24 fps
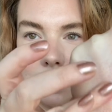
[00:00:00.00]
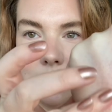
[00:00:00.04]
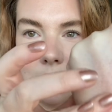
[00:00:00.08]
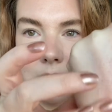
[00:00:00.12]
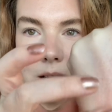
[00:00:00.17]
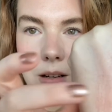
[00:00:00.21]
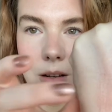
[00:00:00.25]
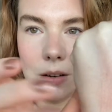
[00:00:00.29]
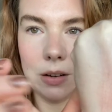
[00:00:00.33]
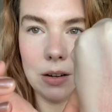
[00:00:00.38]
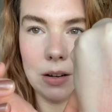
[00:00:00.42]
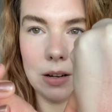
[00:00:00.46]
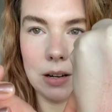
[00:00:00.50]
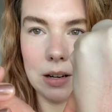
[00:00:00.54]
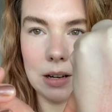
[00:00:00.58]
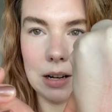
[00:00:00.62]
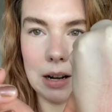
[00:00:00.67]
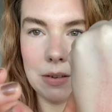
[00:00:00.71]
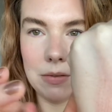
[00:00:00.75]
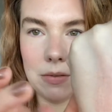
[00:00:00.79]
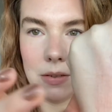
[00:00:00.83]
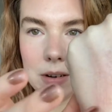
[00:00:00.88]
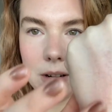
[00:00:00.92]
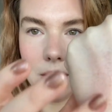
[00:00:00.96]
So you can
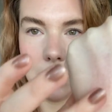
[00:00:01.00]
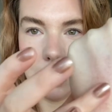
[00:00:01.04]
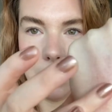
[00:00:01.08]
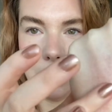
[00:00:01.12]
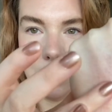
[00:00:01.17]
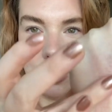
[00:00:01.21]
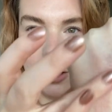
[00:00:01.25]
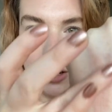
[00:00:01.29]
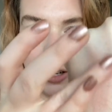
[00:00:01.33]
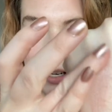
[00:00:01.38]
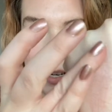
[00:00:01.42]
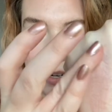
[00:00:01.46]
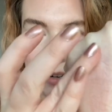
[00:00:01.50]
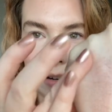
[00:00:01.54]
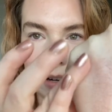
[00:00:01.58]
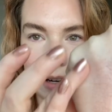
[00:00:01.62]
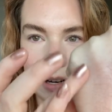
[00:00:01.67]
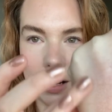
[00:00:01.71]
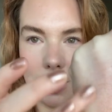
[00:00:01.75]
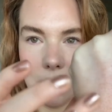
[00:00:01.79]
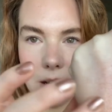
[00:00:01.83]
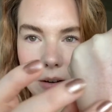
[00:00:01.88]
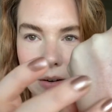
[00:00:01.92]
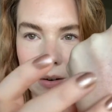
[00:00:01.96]
definitely shear
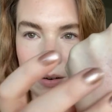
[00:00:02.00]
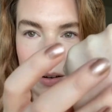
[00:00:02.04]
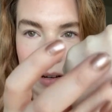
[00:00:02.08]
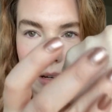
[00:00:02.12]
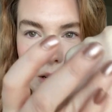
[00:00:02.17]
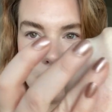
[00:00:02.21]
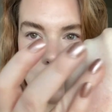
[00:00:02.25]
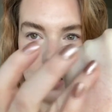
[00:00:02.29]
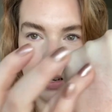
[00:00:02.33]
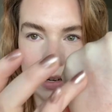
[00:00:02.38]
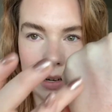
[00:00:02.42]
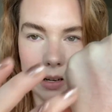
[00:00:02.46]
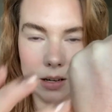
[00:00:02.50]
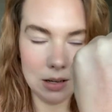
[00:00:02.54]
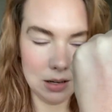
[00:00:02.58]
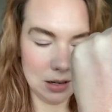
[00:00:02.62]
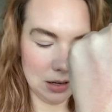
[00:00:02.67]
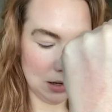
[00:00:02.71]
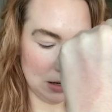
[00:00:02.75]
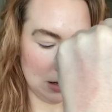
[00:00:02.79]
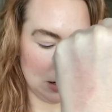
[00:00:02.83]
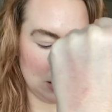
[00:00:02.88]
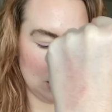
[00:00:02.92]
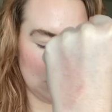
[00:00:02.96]
it out
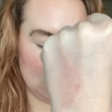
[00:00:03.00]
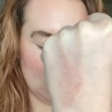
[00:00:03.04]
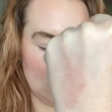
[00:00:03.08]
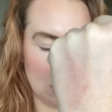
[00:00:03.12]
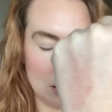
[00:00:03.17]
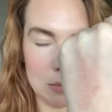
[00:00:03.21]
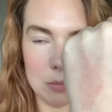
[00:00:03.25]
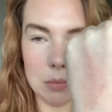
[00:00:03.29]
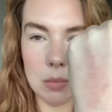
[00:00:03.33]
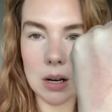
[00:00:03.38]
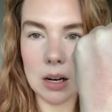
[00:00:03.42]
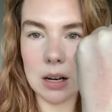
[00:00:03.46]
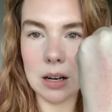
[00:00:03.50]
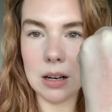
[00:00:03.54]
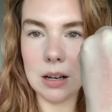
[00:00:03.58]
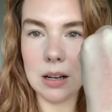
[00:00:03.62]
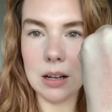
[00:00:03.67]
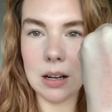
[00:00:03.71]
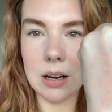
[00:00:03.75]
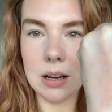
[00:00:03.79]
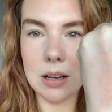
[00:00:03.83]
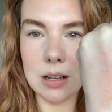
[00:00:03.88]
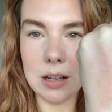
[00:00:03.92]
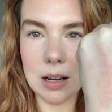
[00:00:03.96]
but it
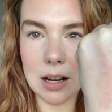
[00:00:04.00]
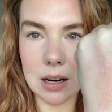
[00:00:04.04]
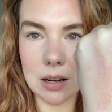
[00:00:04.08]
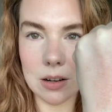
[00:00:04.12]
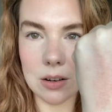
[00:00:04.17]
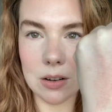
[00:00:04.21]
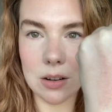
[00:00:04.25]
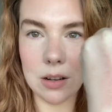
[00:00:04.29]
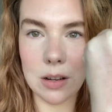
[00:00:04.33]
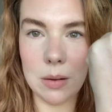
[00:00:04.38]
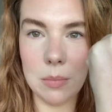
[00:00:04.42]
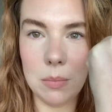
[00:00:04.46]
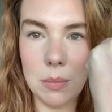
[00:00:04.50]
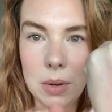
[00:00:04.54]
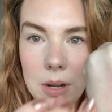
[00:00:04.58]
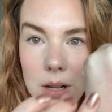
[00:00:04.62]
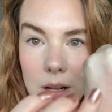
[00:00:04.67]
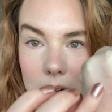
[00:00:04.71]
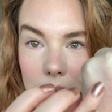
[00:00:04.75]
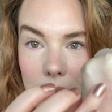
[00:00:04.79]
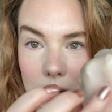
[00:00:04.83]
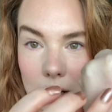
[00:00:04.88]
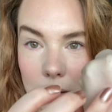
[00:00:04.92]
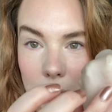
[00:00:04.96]
does actually
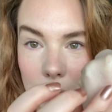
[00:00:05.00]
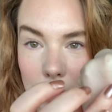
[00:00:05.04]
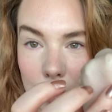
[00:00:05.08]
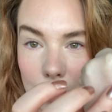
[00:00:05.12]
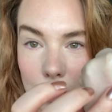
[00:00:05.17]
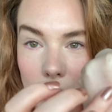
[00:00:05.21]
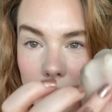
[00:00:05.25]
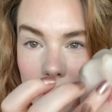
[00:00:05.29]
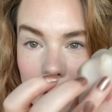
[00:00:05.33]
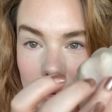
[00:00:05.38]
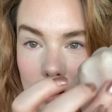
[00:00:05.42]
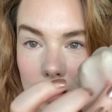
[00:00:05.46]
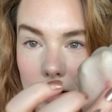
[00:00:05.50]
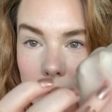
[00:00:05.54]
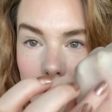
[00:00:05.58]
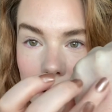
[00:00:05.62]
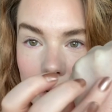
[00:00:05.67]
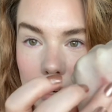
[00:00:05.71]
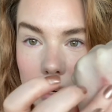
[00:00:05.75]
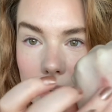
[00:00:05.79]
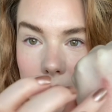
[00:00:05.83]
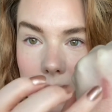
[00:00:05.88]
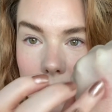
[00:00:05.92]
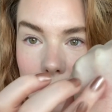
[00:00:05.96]
build up quite a
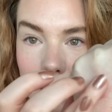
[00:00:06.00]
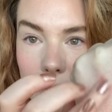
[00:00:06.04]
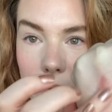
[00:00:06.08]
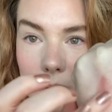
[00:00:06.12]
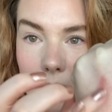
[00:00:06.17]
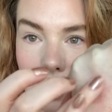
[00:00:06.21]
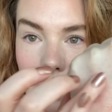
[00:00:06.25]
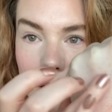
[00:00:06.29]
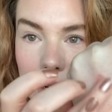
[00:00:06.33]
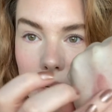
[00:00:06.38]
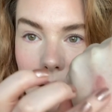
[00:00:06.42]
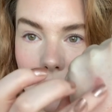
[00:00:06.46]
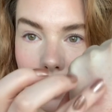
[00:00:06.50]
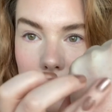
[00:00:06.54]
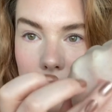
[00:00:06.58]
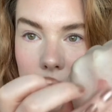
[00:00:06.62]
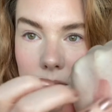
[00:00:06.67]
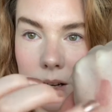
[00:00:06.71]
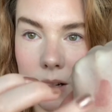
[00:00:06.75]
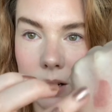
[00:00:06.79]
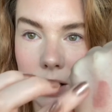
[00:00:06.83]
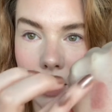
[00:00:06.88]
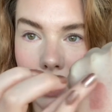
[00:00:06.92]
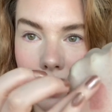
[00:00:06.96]
lot as well
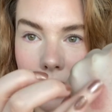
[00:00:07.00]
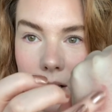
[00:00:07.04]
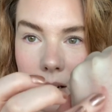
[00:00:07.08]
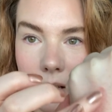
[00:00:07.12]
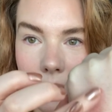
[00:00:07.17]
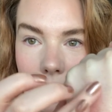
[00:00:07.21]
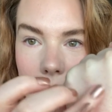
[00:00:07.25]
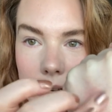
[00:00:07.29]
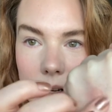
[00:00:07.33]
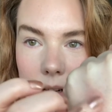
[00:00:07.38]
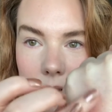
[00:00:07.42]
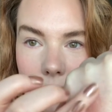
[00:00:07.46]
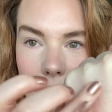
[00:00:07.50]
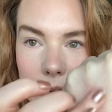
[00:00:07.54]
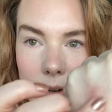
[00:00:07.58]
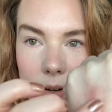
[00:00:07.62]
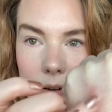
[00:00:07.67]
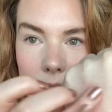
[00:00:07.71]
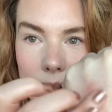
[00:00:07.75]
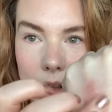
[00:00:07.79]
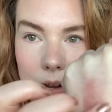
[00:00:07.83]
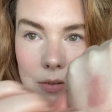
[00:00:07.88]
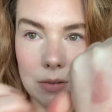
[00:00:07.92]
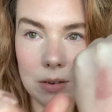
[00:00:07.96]
if you
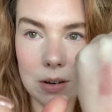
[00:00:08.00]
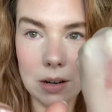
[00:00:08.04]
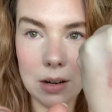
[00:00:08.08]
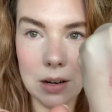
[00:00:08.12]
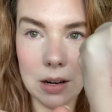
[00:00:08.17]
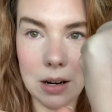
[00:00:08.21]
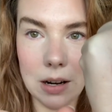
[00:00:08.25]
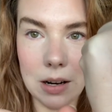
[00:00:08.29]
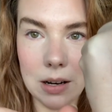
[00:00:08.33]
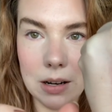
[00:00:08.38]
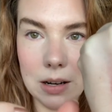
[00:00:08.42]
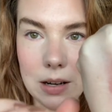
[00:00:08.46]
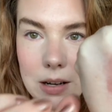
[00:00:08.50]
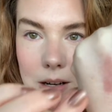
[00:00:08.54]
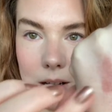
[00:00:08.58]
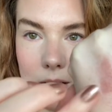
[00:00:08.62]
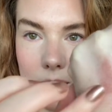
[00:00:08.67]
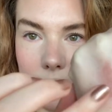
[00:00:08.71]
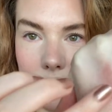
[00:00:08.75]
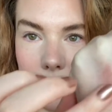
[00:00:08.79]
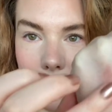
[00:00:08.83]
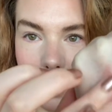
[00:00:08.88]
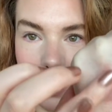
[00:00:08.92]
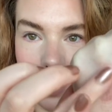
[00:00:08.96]
left it at
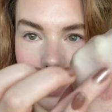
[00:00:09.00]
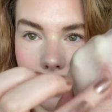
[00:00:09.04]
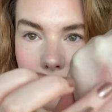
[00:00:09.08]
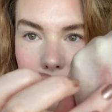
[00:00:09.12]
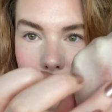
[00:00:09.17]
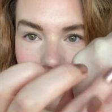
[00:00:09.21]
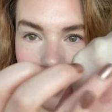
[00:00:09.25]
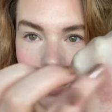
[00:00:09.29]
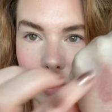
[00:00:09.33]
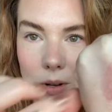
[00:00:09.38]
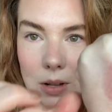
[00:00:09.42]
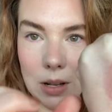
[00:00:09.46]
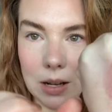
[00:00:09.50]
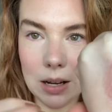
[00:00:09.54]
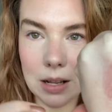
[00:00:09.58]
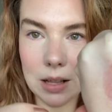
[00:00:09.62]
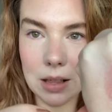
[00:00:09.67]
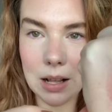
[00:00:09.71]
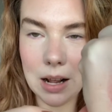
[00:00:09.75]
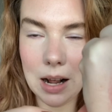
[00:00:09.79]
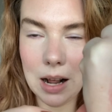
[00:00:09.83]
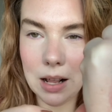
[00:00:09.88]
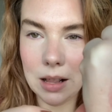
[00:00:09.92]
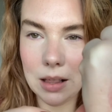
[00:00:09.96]
more like
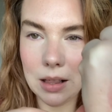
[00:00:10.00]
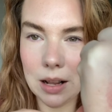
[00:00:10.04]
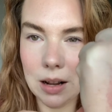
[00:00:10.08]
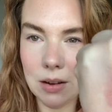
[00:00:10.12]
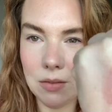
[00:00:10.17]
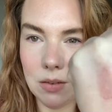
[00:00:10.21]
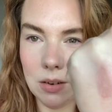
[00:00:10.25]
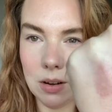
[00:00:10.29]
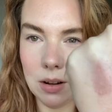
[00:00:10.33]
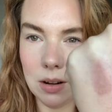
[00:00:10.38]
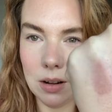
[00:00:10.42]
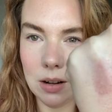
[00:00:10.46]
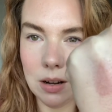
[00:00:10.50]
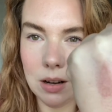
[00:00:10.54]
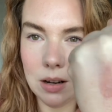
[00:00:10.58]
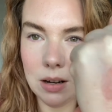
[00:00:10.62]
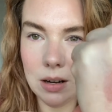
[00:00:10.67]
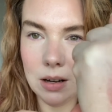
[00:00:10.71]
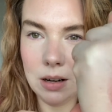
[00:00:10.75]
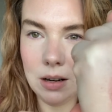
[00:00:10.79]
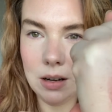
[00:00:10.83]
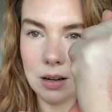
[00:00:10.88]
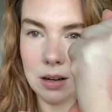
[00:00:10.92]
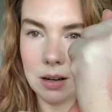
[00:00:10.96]
that level.
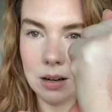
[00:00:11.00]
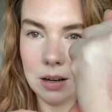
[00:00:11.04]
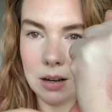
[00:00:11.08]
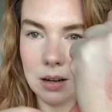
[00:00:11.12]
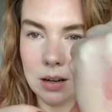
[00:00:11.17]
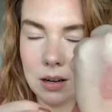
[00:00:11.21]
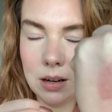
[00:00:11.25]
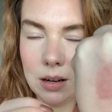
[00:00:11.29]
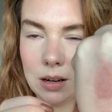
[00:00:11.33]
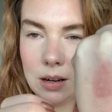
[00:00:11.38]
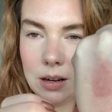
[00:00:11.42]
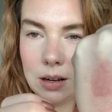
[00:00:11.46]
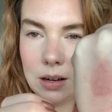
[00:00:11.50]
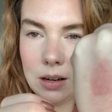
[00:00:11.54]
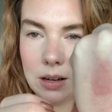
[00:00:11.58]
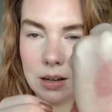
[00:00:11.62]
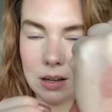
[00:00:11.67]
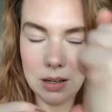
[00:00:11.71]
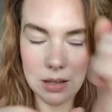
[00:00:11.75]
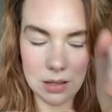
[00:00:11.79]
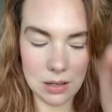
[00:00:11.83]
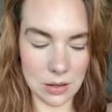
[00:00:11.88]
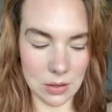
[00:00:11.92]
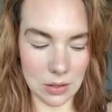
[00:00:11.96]

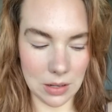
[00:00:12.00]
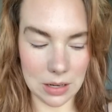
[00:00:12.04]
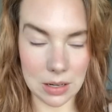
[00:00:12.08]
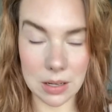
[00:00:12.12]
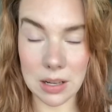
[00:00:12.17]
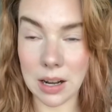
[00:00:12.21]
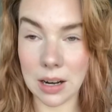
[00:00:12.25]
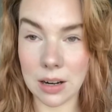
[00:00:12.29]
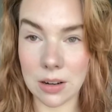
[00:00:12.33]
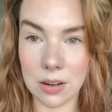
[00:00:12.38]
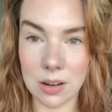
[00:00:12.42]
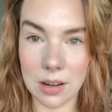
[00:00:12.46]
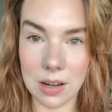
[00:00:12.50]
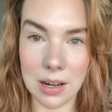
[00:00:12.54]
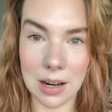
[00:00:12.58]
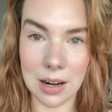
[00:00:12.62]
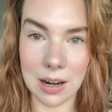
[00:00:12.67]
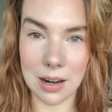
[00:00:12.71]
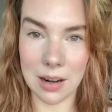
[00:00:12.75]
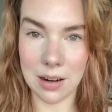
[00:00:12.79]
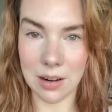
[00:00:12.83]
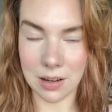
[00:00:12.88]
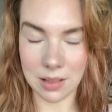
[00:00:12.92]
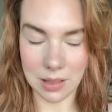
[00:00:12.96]
So let's actually
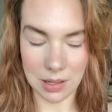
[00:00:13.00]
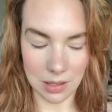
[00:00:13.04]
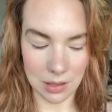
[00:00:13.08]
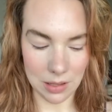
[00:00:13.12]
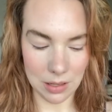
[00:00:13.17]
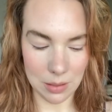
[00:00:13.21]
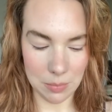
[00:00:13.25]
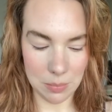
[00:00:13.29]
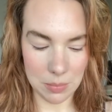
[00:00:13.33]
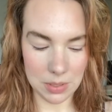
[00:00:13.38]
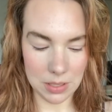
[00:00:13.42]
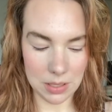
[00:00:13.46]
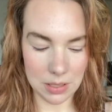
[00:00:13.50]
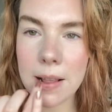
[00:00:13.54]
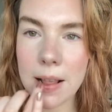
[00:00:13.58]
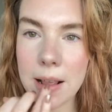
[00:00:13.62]
get it on the lips.